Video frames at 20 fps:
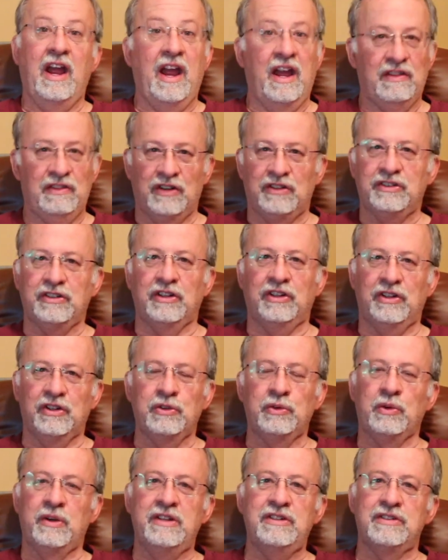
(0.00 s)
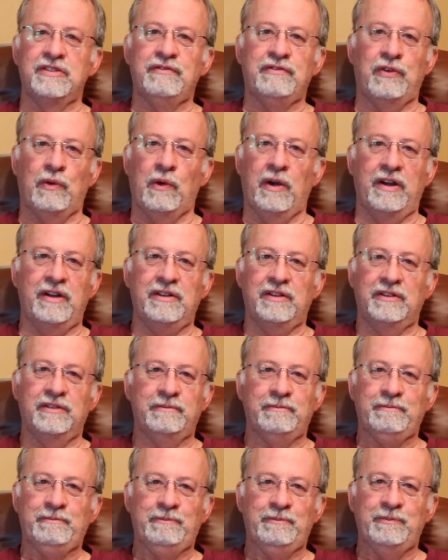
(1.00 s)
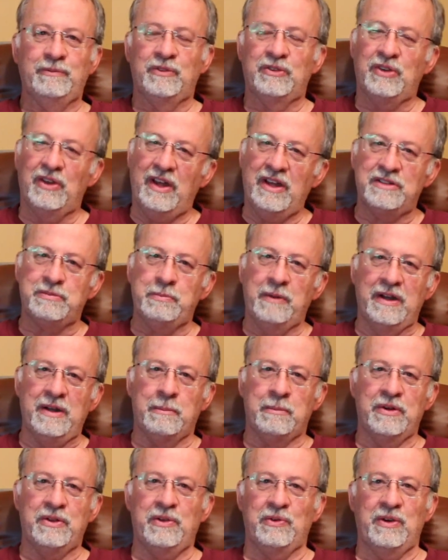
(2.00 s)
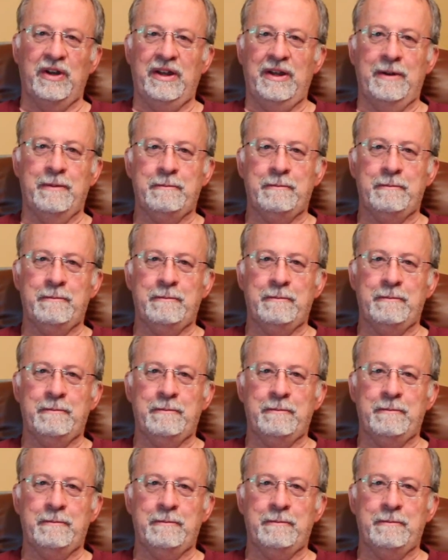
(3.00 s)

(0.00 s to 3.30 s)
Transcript: and there's a good reason for it. So that's my number 3.